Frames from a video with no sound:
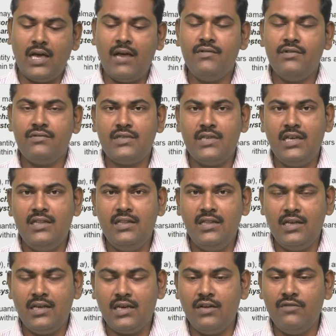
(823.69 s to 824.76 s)
you seen the
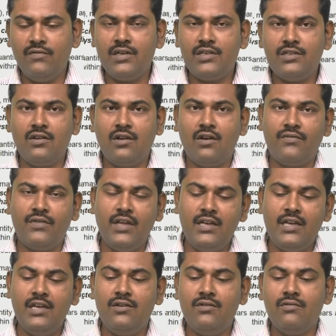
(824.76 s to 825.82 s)
conversion of heat
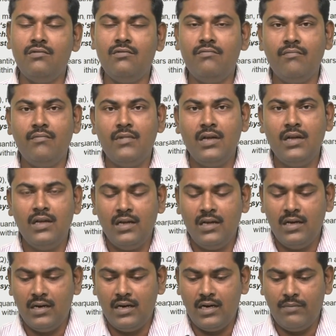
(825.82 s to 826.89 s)
into
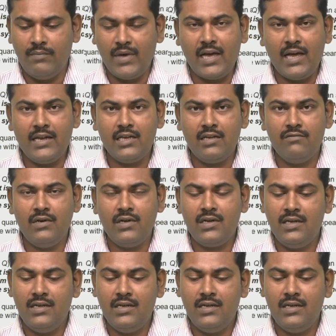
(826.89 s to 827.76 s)
mechanical work?